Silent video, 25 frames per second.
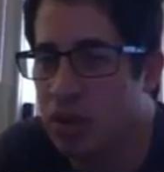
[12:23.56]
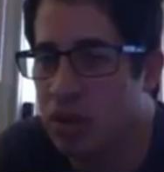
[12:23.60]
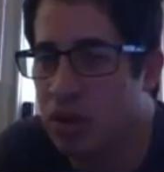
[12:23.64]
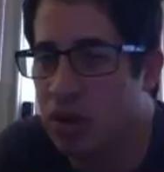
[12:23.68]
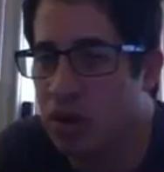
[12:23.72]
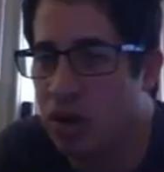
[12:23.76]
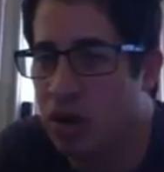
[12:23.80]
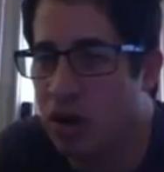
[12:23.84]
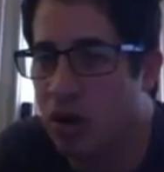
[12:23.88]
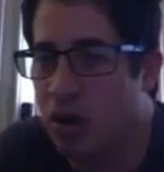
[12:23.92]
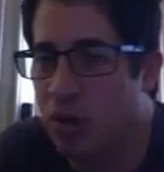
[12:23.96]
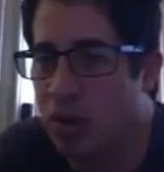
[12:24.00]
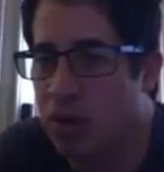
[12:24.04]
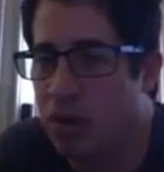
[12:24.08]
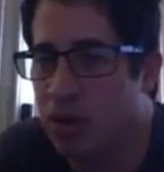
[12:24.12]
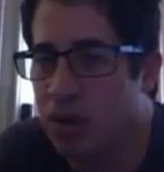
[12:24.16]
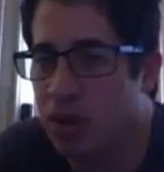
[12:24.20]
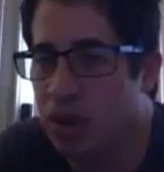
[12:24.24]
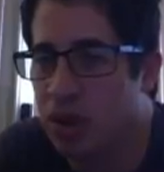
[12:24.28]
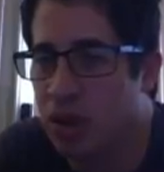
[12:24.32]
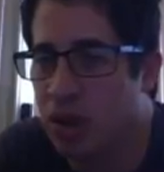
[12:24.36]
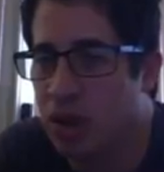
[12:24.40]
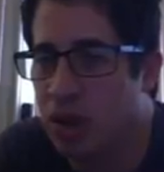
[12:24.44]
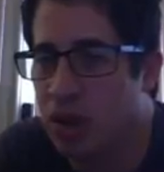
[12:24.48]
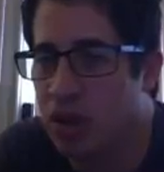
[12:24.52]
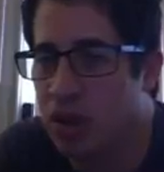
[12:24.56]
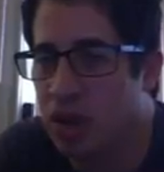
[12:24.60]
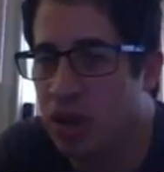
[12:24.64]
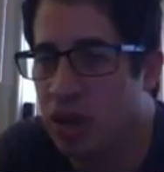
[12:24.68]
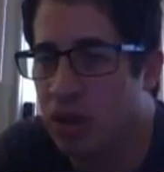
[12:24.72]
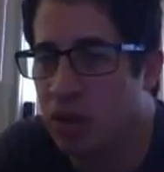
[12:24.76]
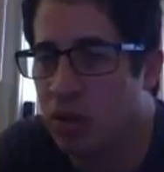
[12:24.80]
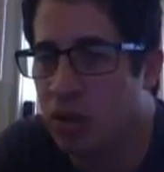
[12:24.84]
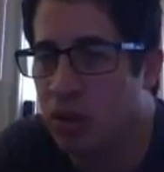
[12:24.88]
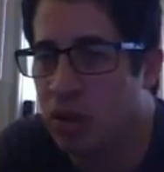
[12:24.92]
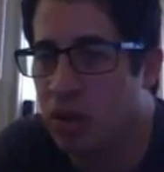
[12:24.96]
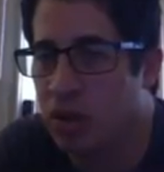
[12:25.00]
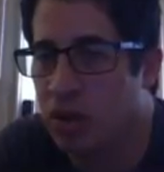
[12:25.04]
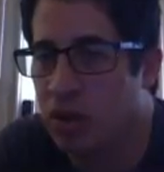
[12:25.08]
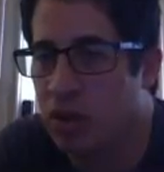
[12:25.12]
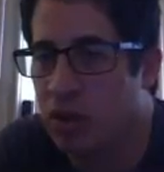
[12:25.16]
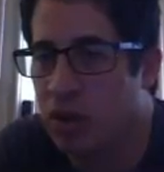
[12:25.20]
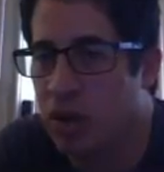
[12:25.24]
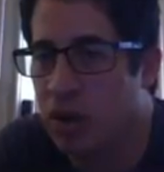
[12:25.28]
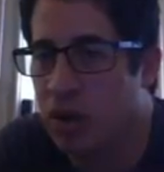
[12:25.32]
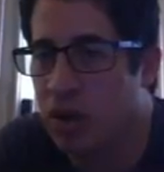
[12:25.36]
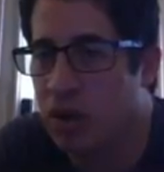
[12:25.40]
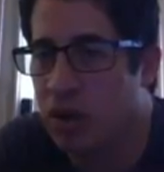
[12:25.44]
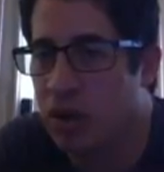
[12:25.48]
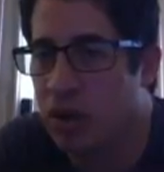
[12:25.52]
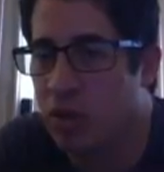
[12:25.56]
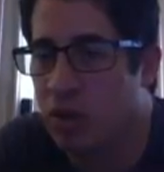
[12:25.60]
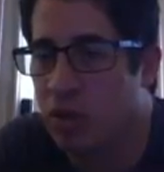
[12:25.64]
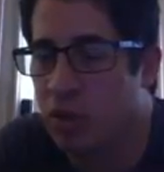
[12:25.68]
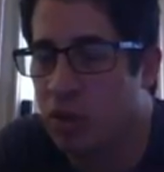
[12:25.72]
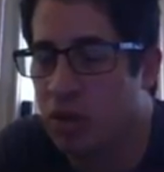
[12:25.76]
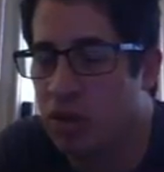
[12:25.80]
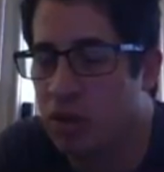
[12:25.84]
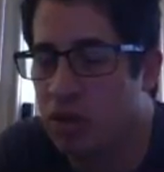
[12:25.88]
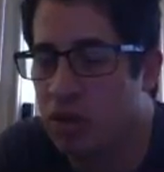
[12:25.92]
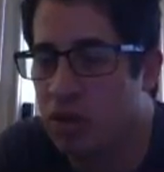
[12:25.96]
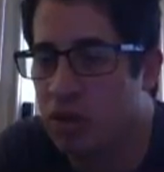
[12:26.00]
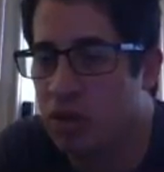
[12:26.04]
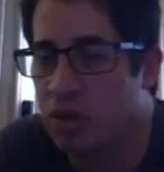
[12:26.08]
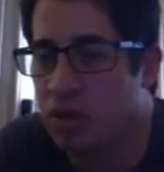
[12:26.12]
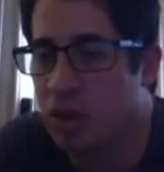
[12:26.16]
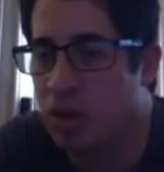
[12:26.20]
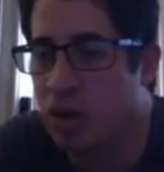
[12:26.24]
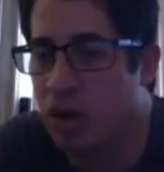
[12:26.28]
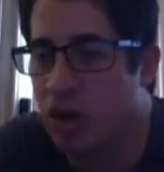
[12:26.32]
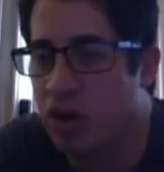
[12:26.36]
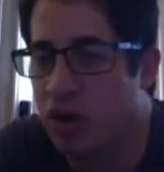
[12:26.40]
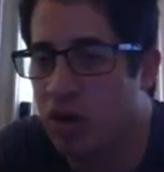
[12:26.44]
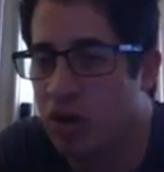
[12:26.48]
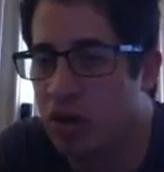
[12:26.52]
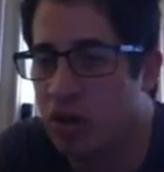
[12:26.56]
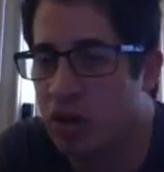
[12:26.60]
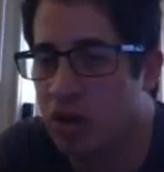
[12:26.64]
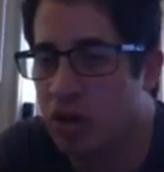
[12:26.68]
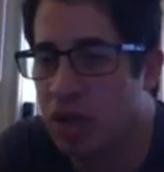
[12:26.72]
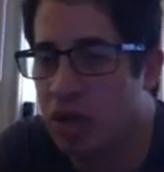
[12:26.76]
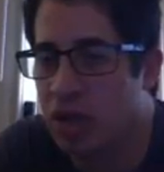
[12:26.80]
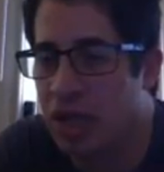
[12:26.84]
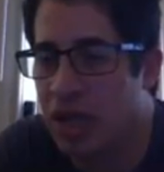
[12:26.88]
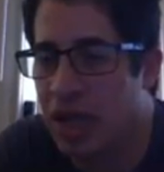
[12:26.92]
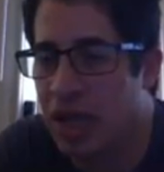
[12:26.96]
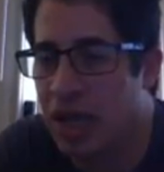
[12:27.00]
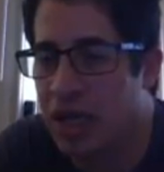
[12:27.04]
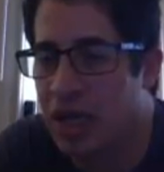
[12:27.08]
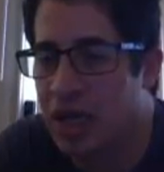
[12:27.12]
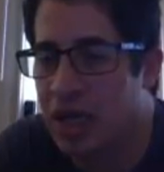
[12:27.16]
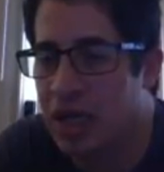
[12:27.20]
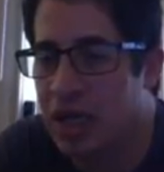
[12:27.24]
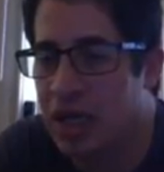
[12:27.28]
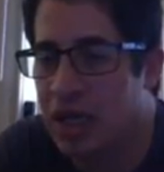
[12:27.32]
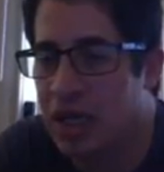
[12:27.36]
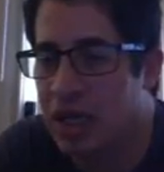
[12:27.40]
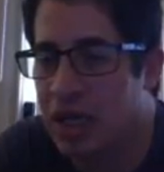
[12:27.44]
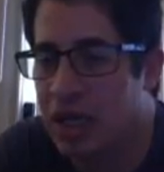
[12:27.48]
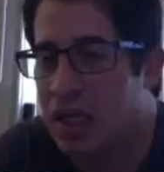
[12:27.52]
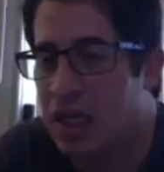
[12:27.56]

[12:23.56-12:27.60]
are what's in contact with the ground, and the wheels aren't sliding.